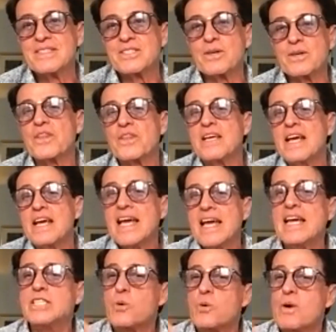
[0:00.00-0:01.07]
so
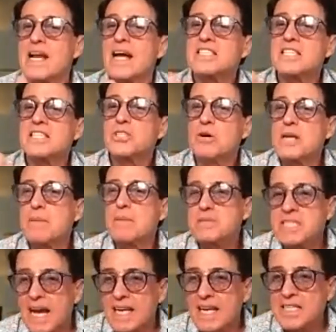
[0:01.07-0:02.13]
each one has its own
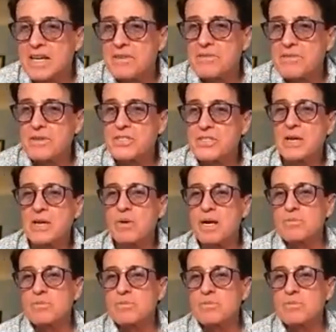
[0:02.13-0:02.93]
objective. If you see what I'm